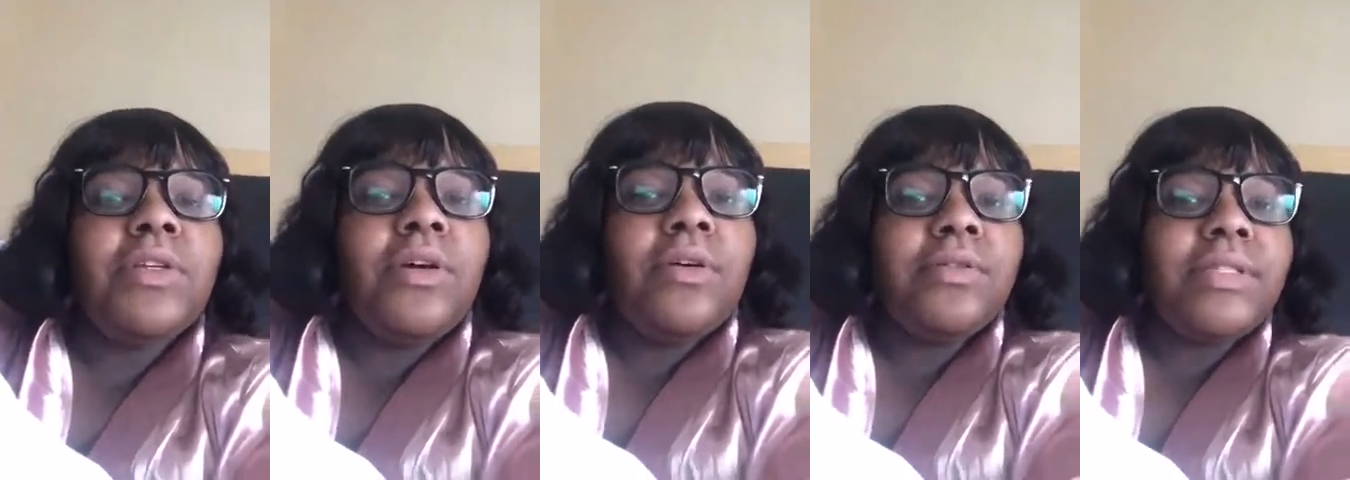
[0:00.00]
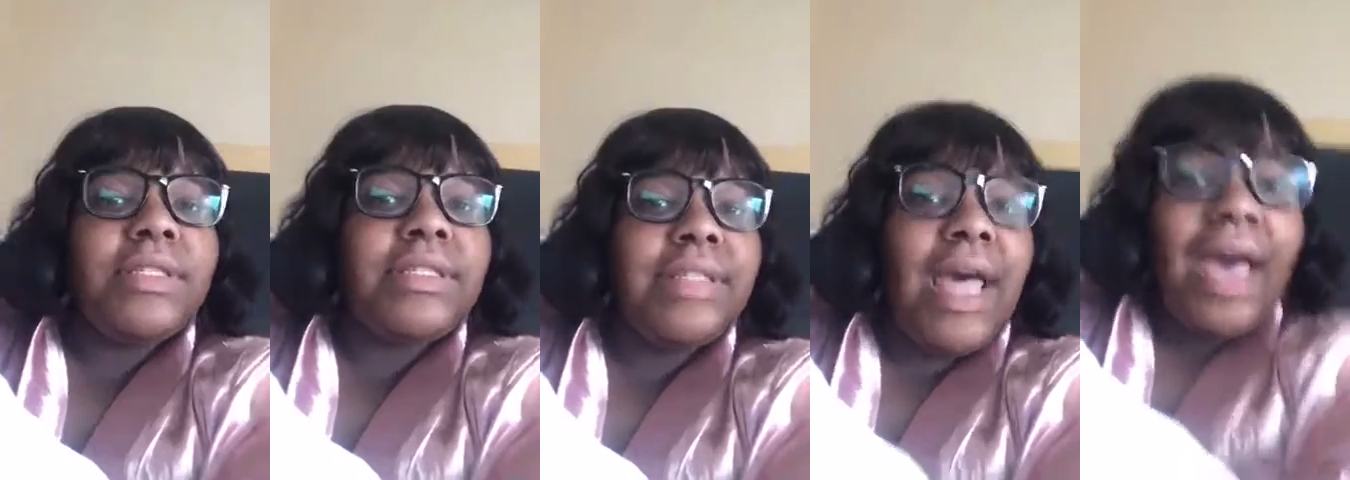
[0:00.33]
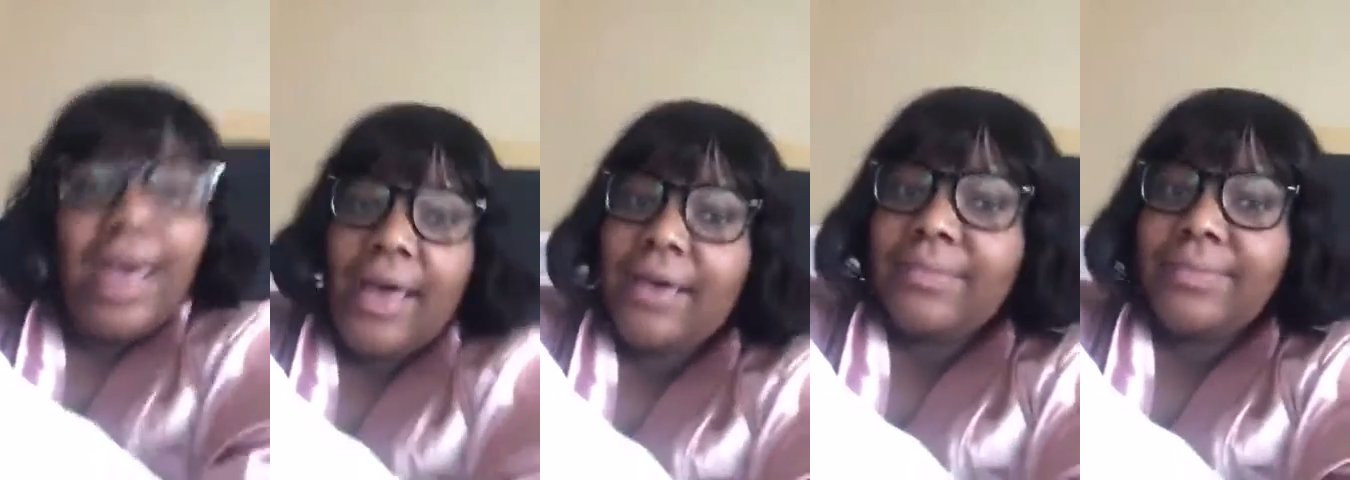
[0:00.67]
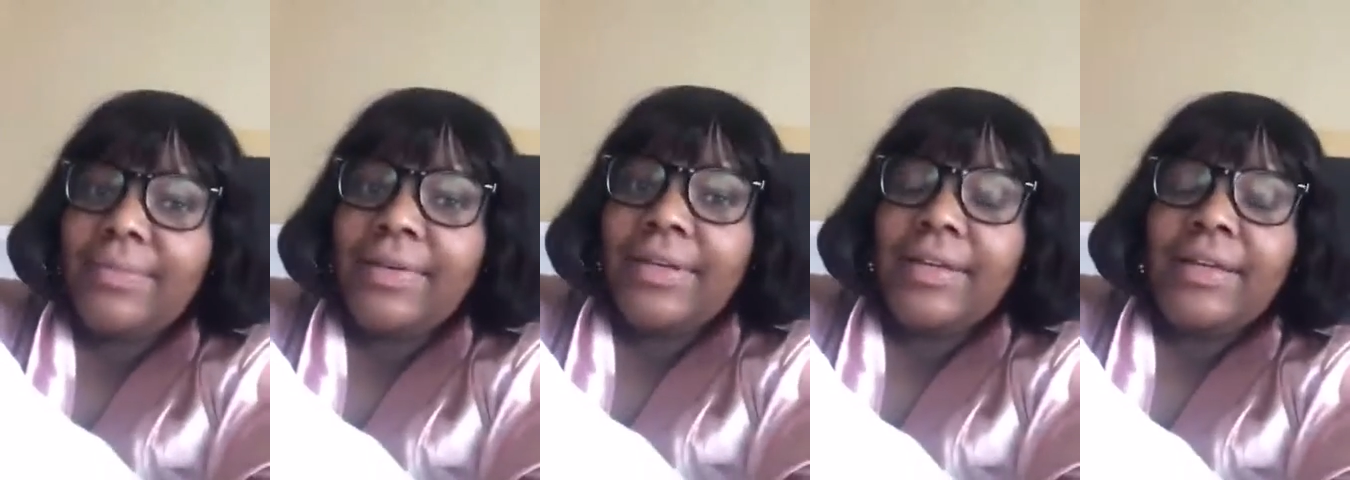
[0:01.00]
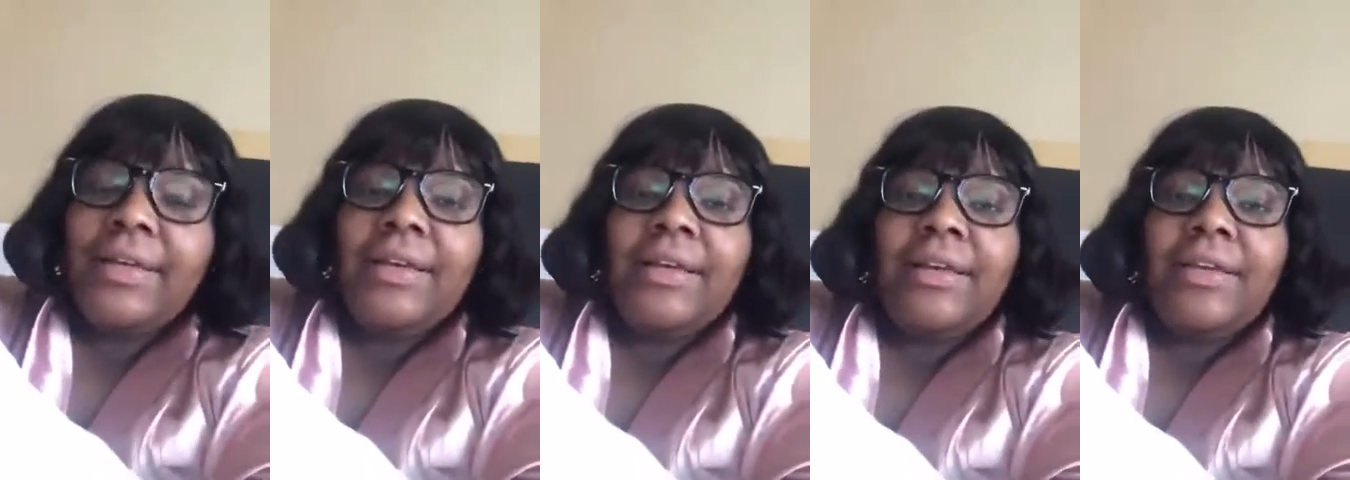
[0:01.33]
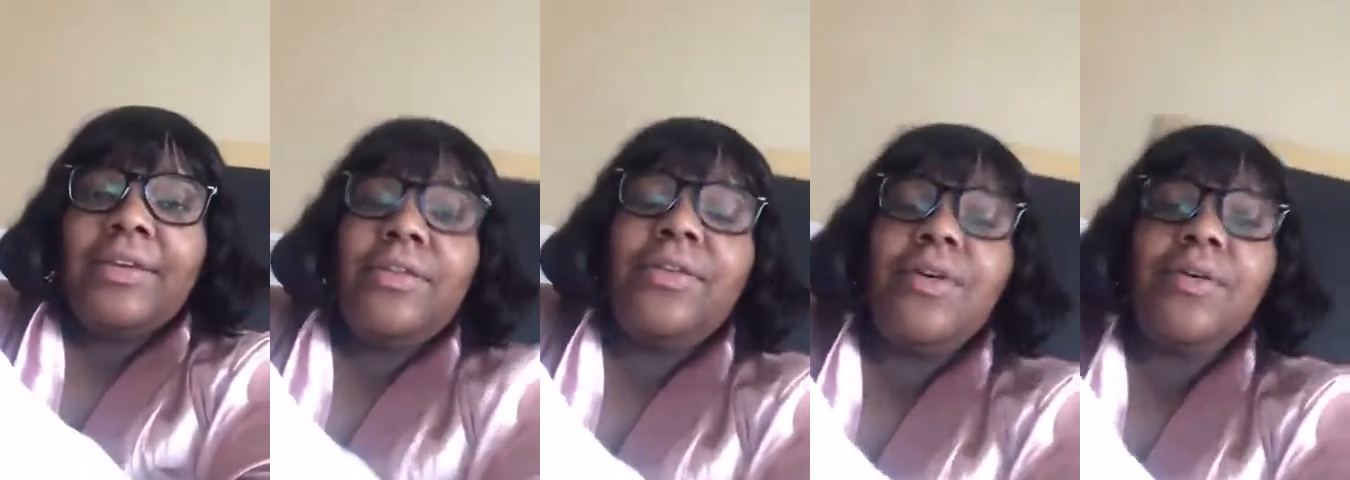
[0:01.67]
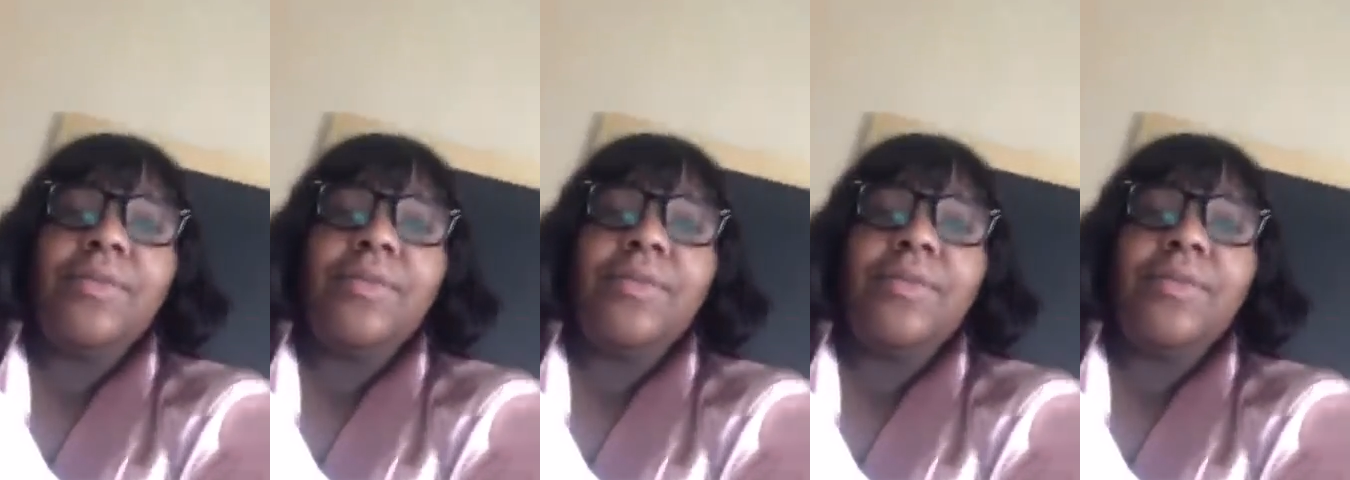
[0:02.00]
to go stop, it